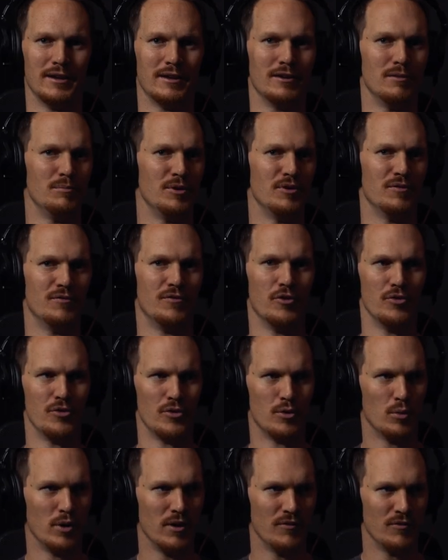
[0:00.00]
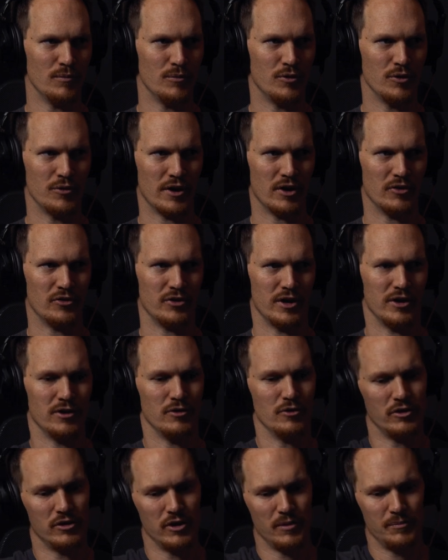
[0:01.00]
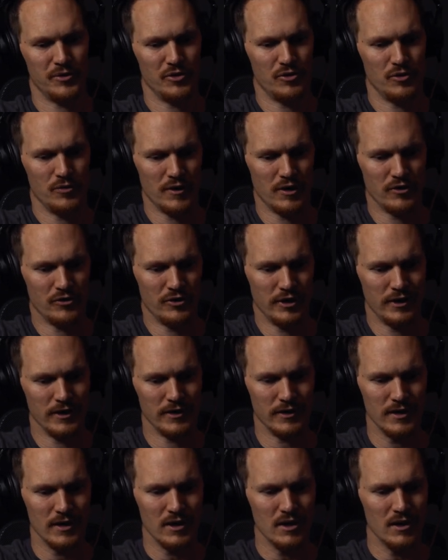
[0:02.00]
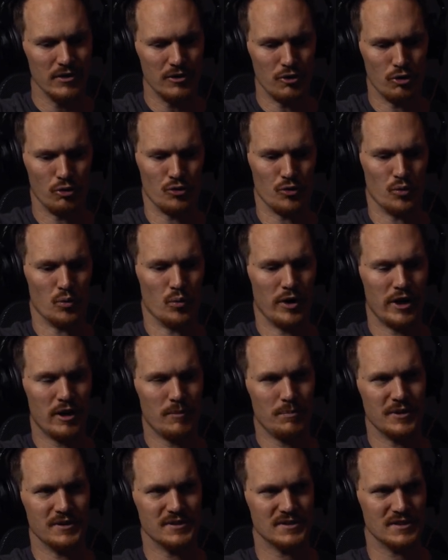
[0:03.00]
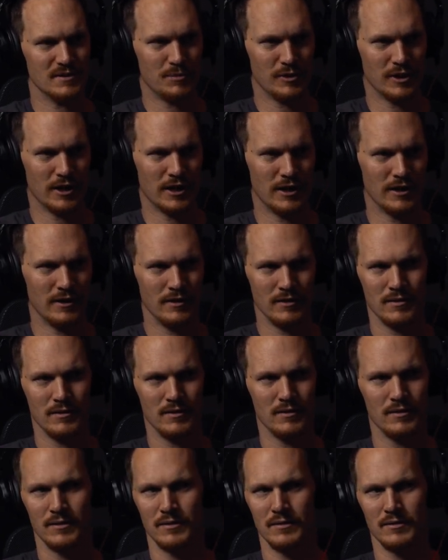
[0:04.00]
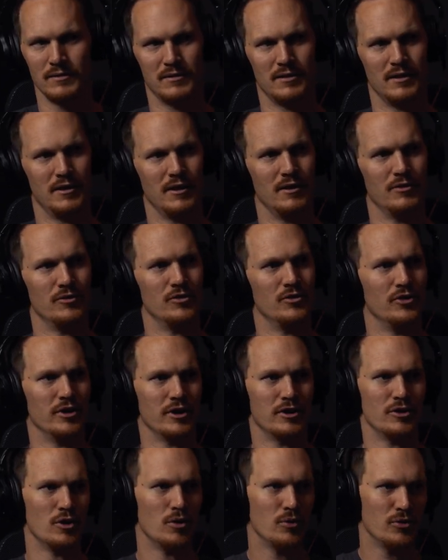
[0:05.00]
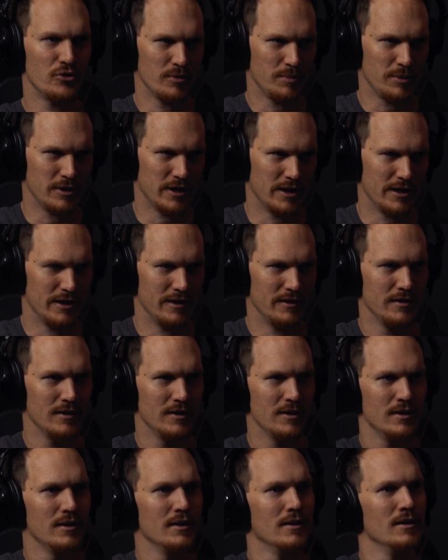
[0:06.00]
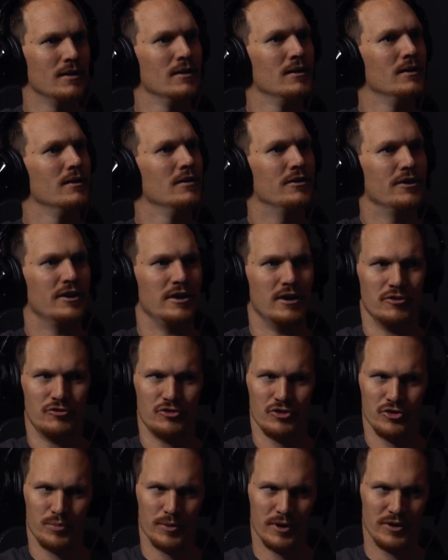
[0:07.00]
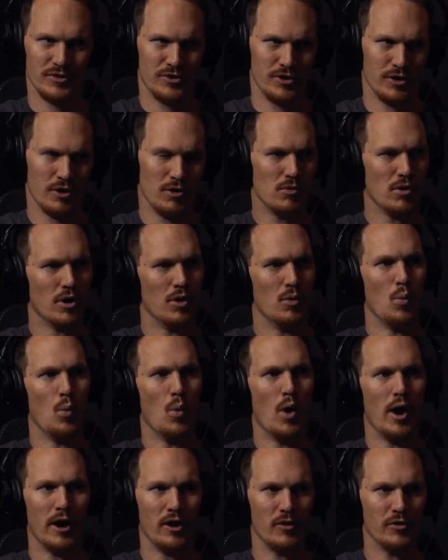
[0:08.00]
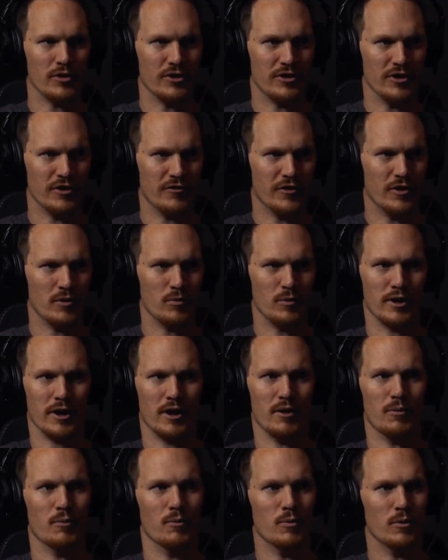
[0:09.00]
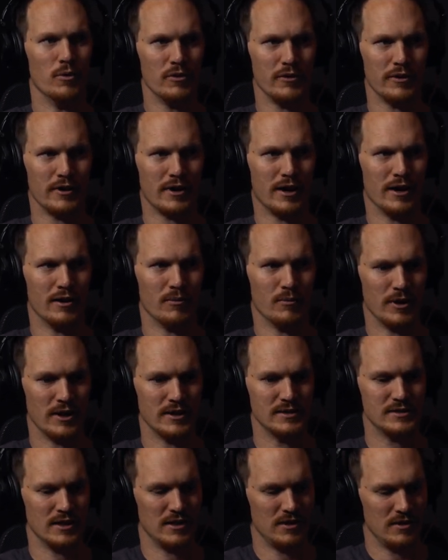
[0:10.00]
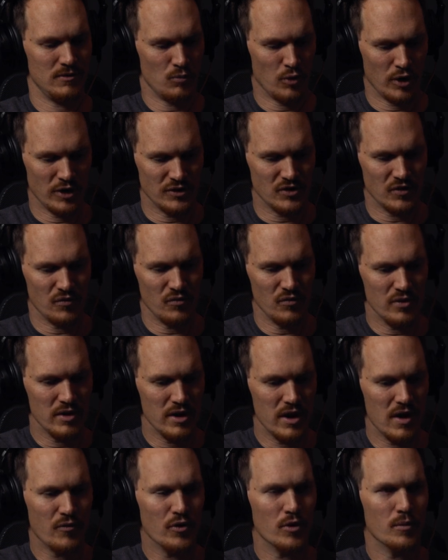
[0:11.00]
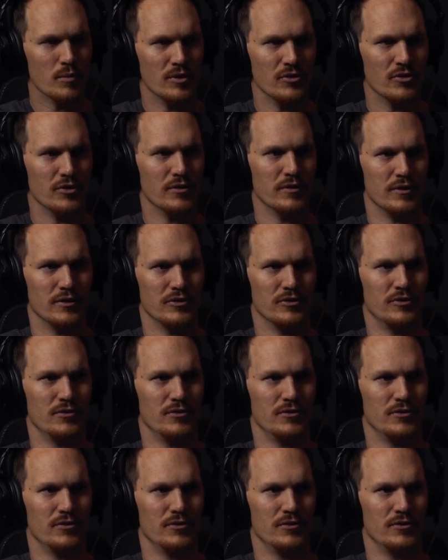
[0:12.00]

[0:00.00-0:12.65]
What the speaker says: it can't be further away from 2008. You look up to 2008, there was a rampant supply. Today, there's like no supply. The interest rates, though, are wildly different. We got really high rates, and rates have never risen